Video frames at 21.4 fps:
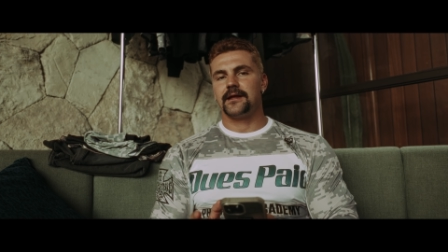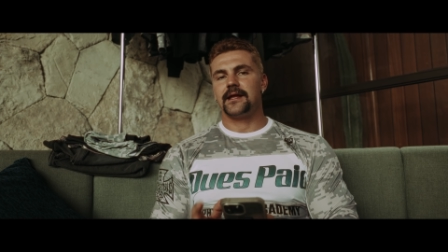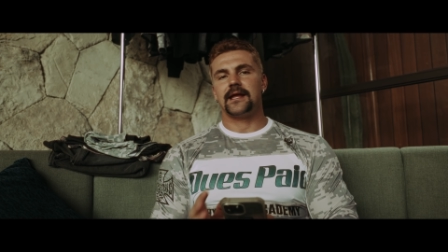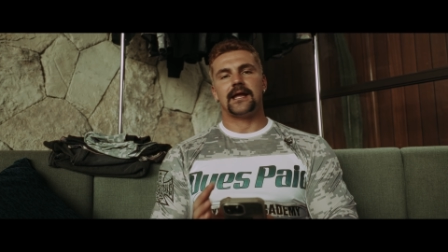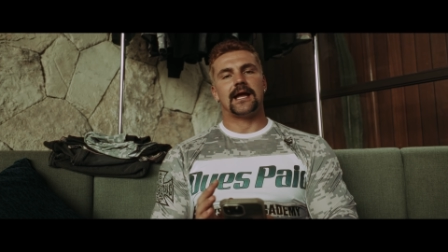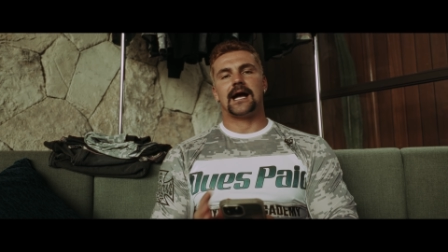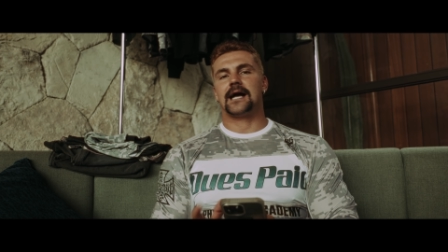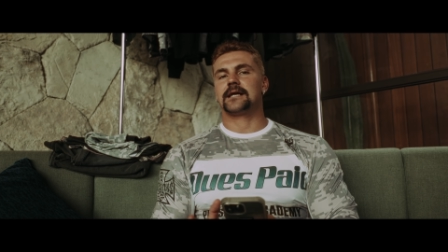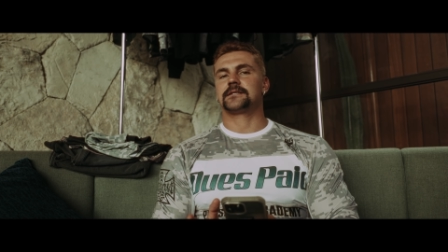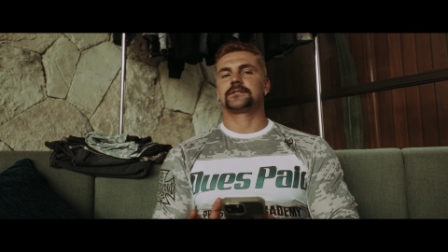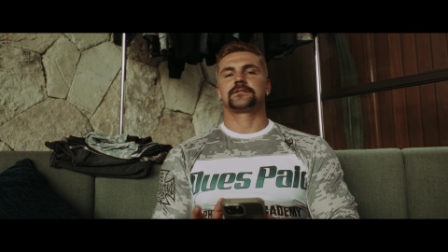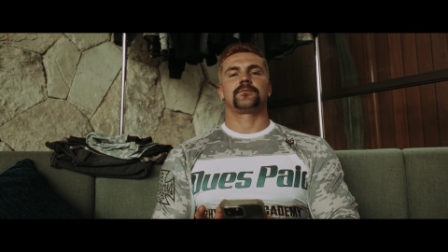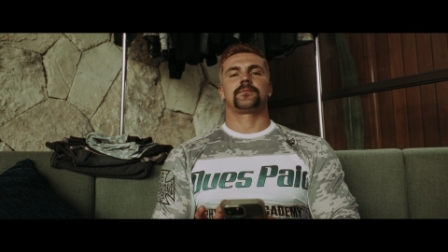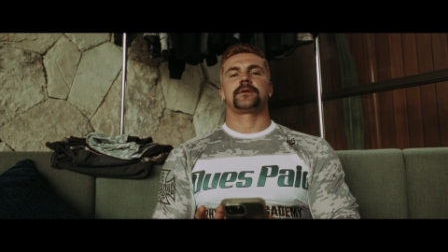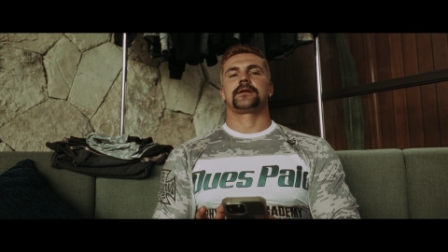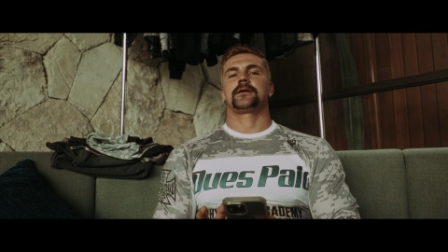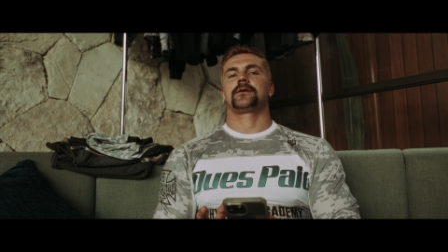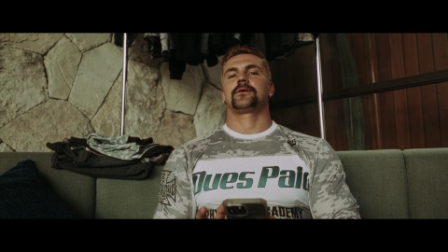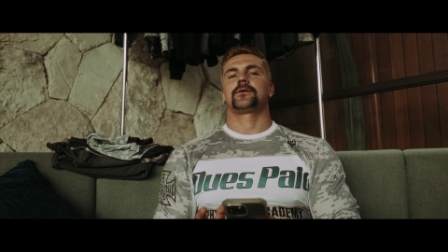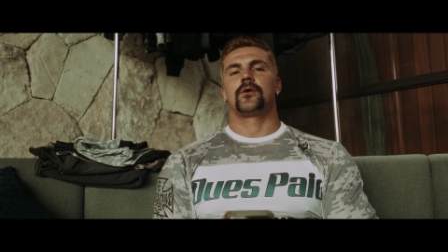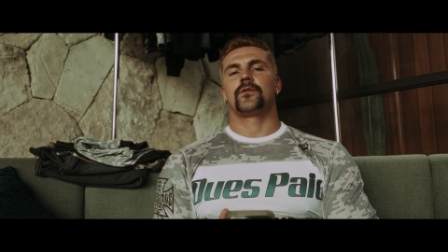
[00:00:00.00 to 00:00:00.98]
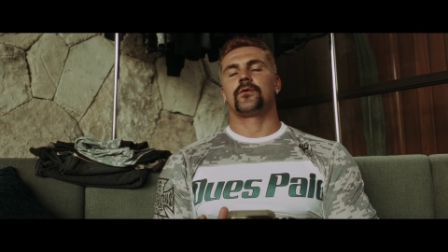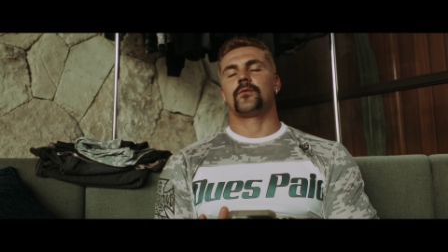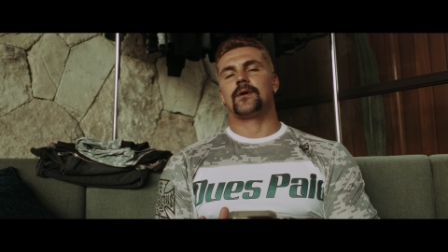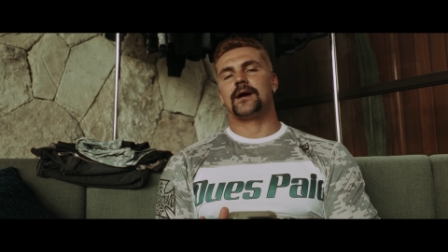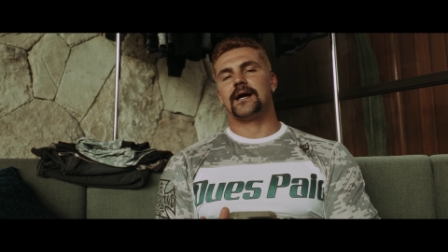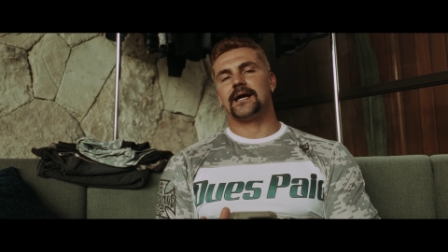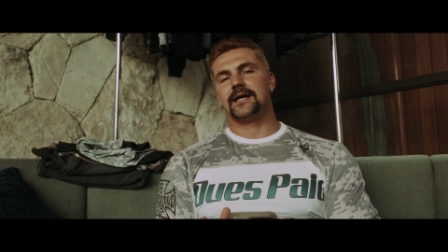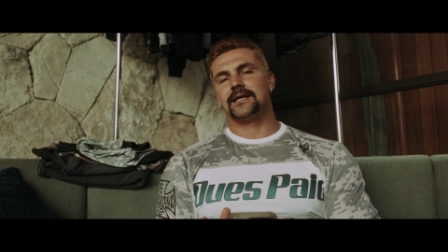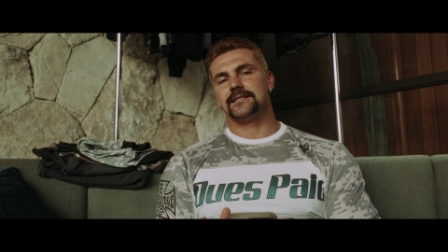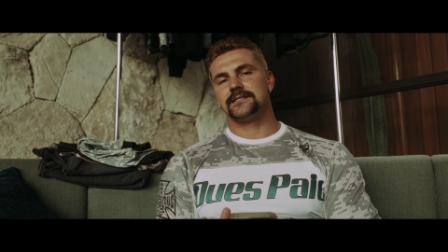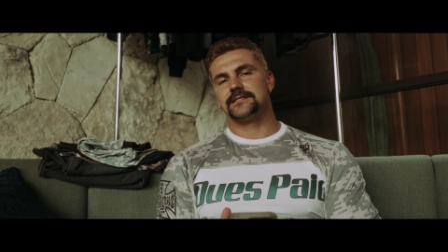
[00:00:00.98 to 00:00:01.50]
It has to be.
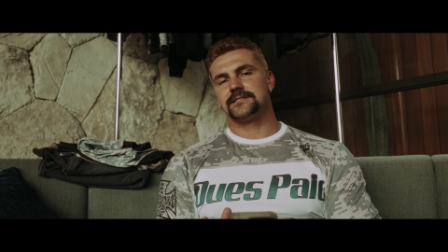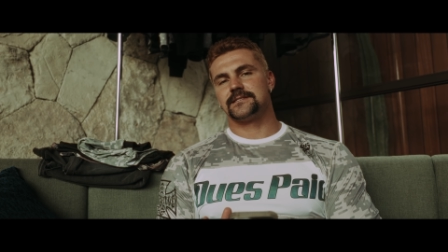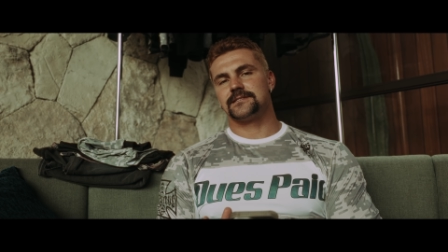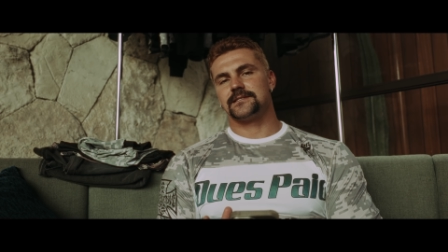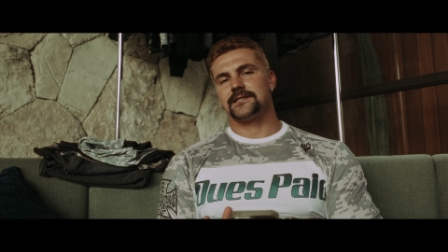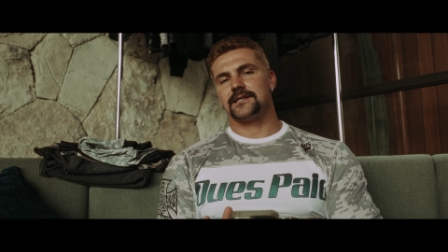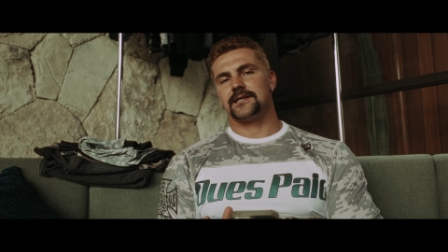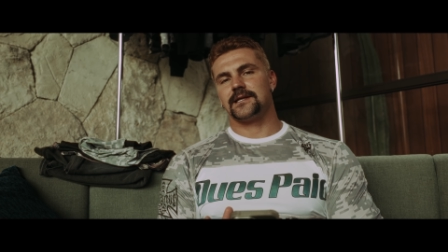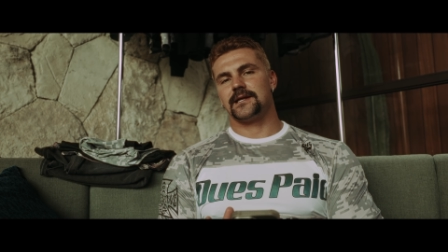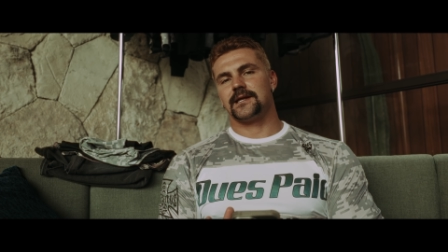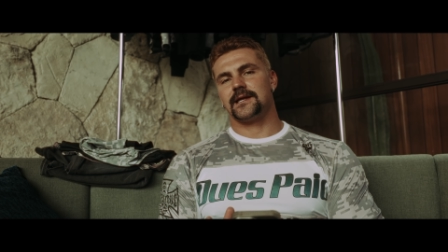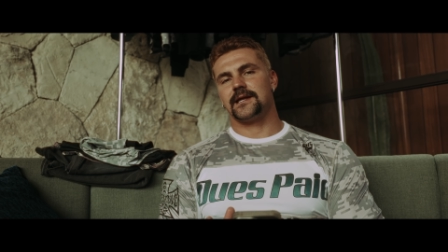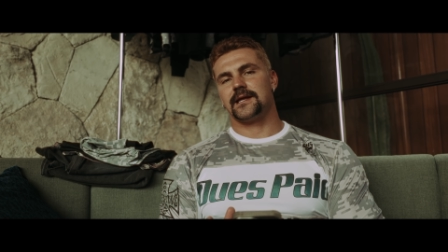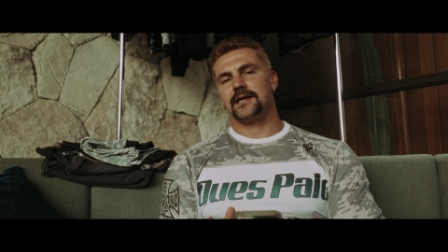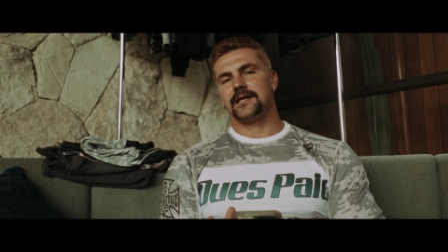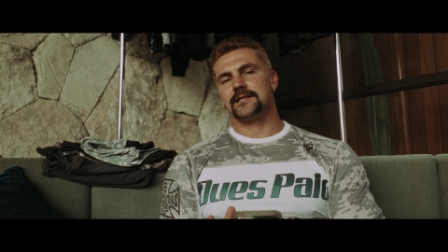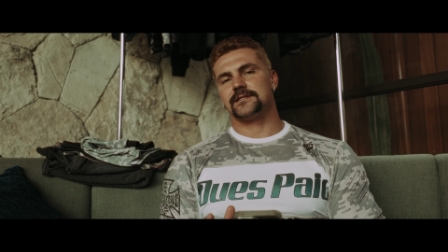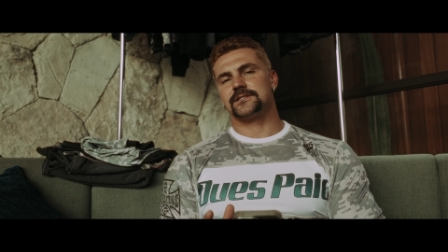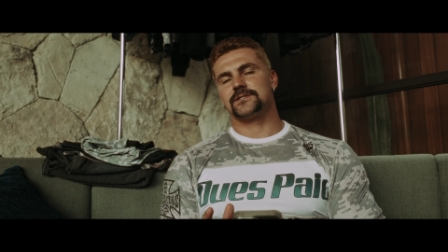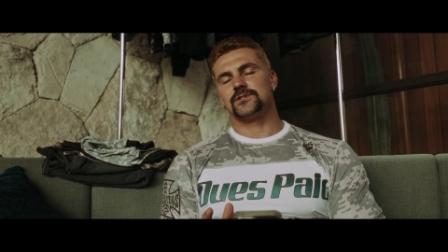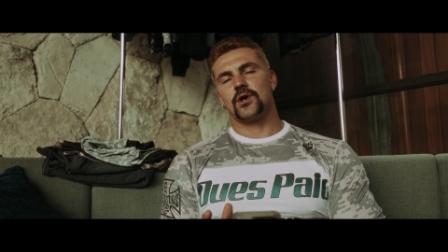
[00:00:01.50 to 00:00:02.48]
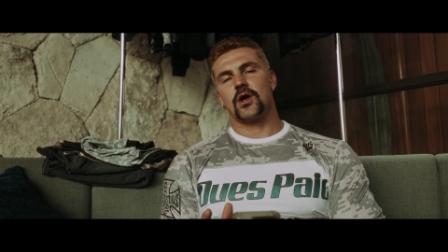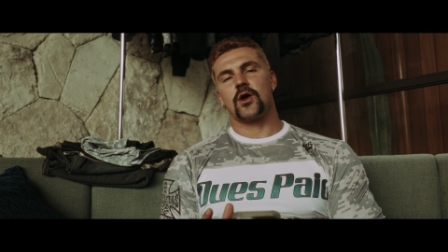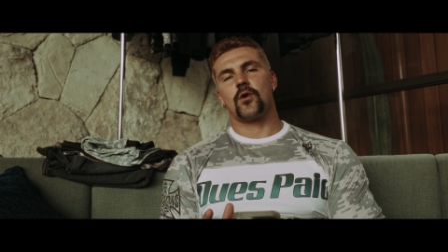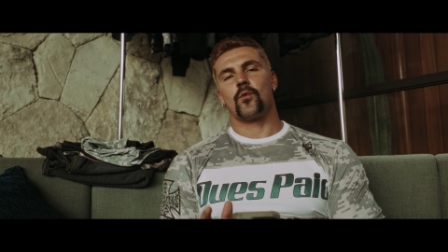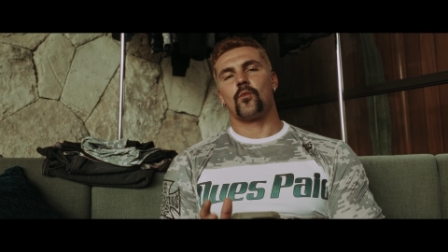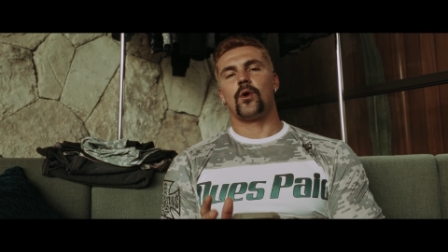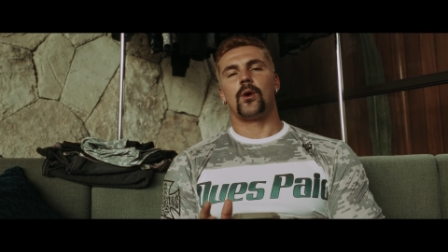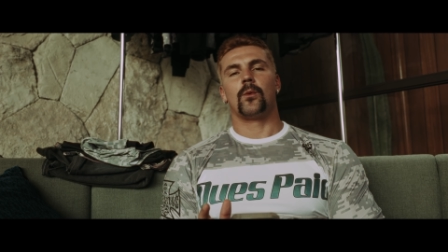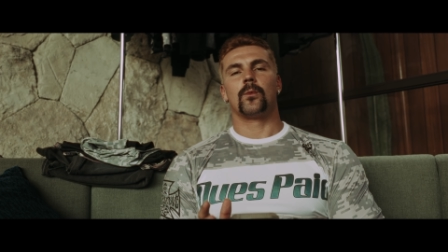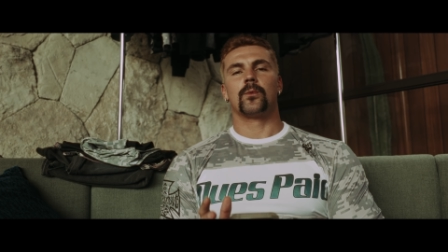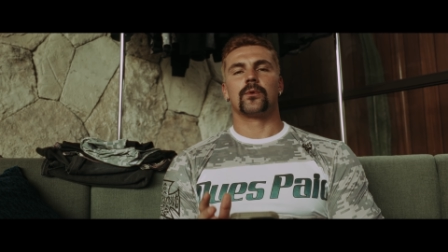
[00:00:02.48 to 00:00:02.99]
Otherwise, it's
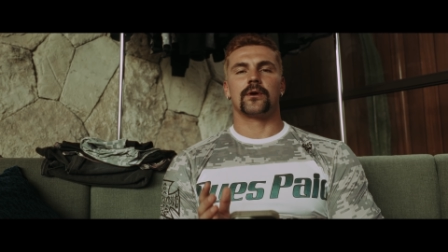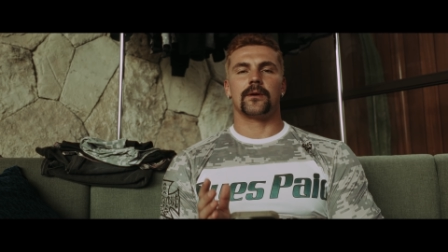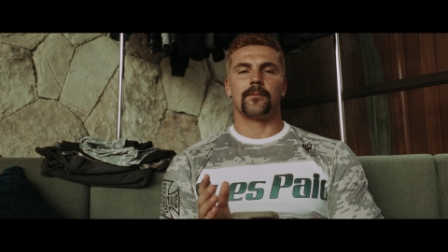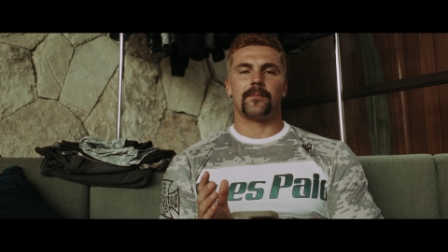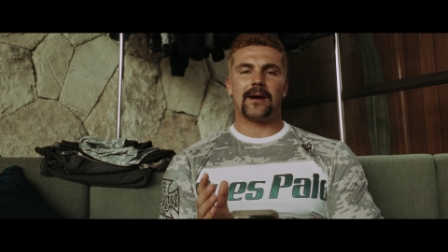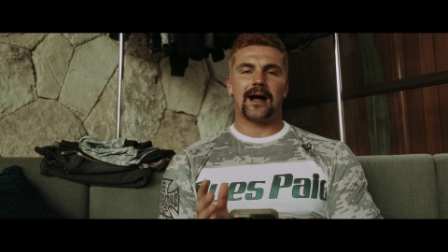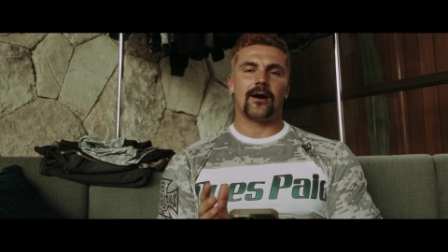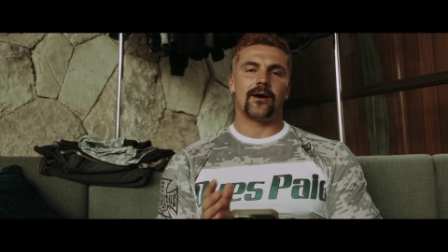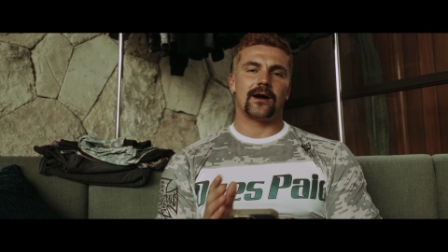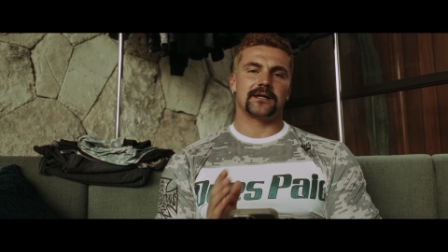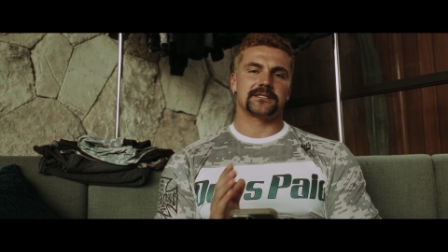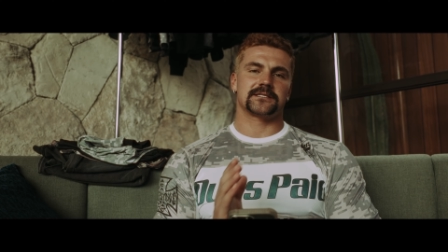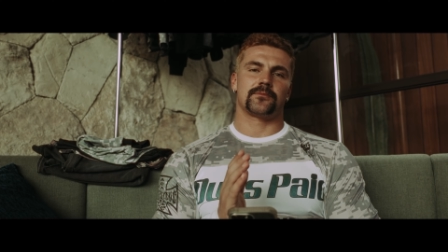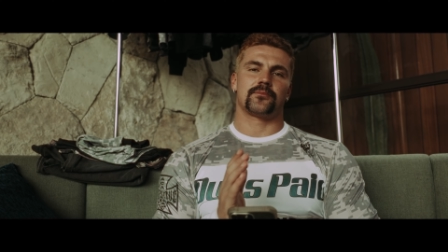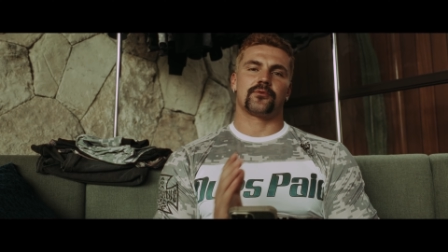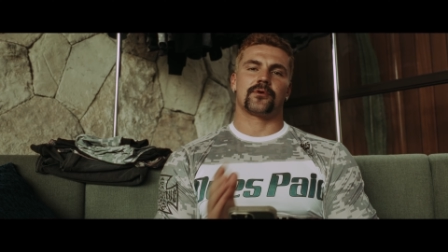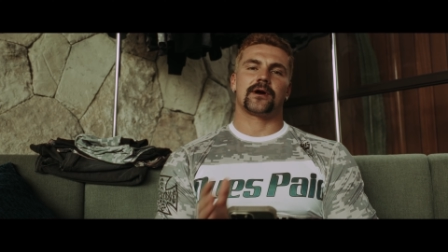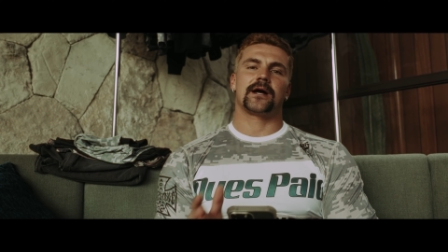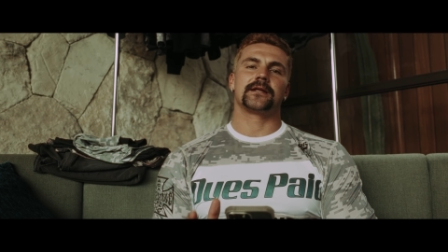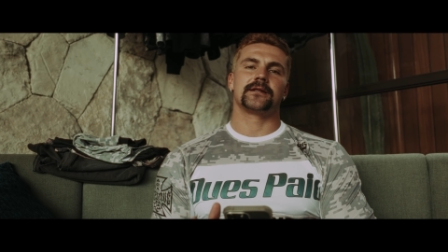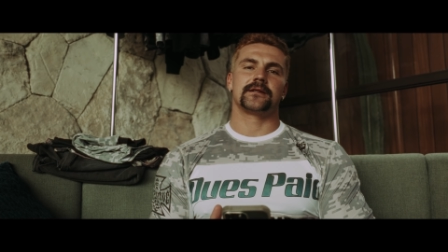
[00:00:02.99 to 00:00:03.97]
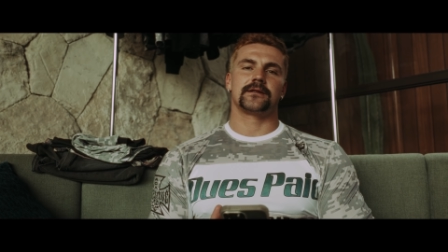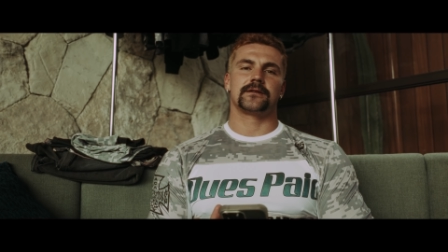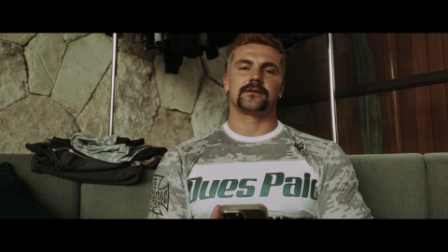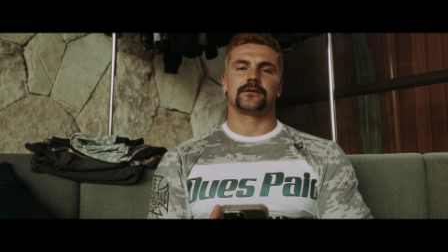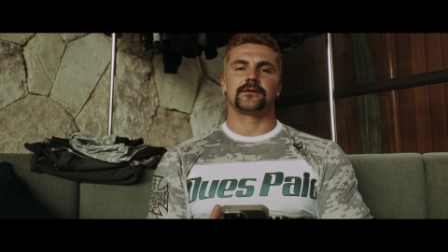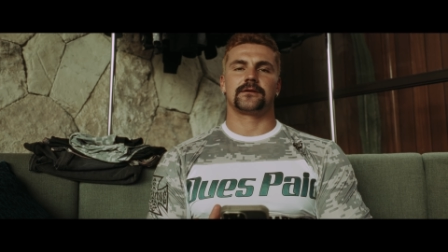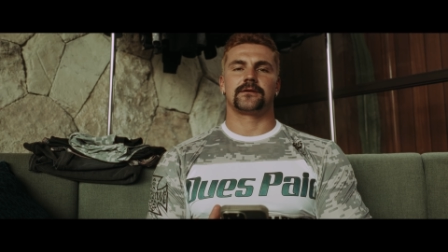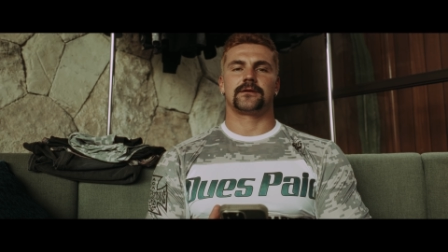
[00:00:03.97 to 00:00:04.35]
not what we're about as a brand.